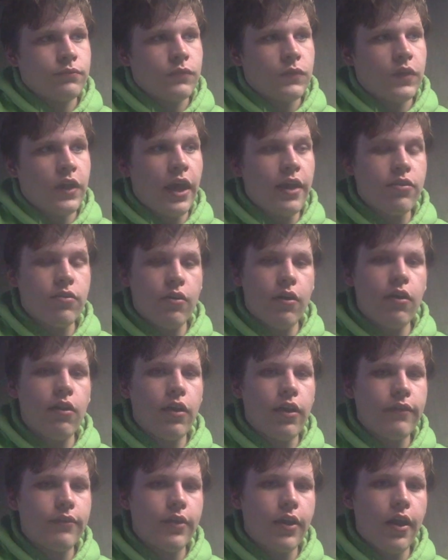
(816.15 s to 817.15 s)
That's
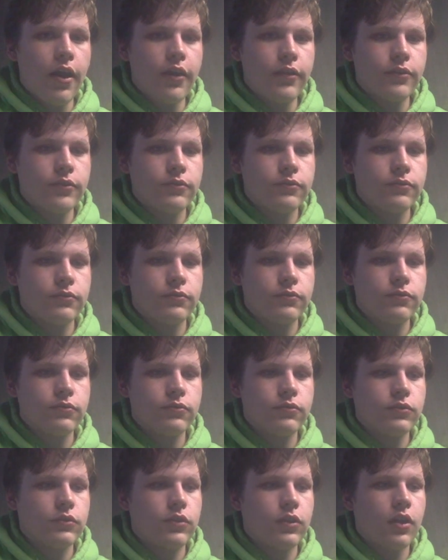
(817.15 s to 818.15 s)
all I've got.
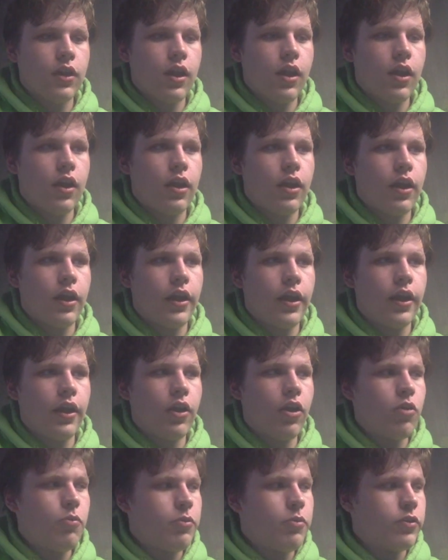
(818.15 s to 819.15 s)
I
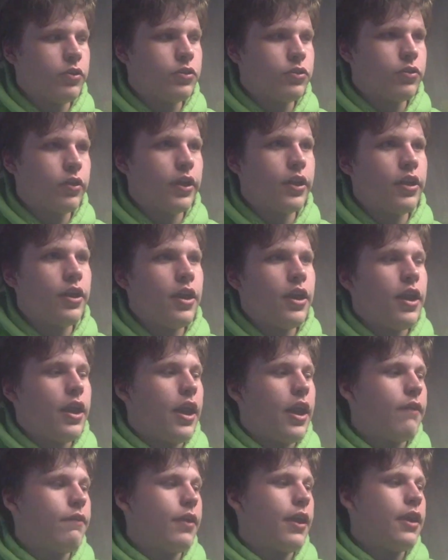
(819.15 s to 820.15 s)
hope you enjoyed.
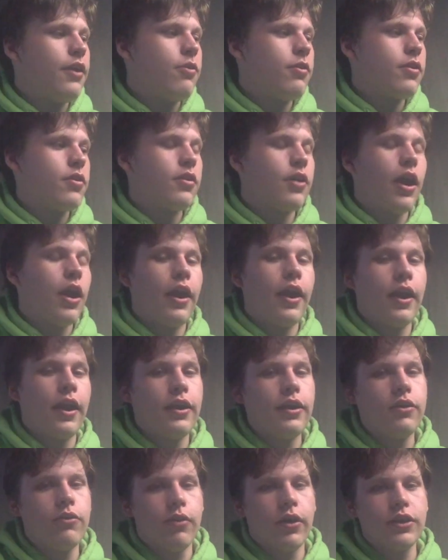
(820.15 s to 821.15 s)
If anyone's got
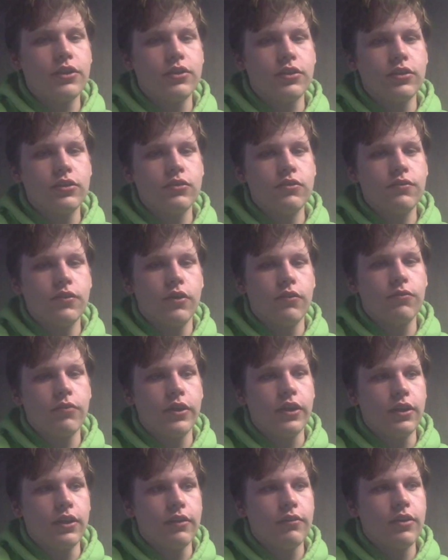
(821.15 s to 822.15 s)
any questions, feel
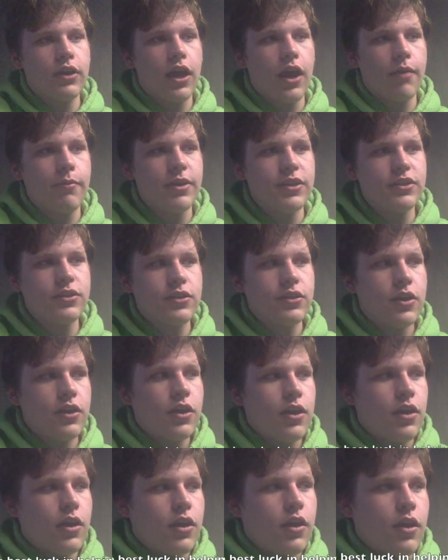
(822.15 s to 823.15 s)
free to leave comments.
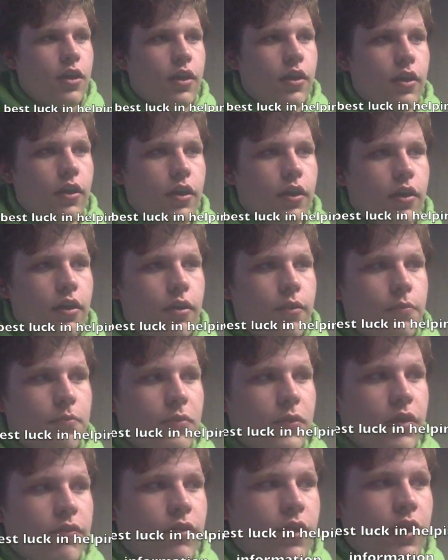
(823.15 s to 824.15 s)
If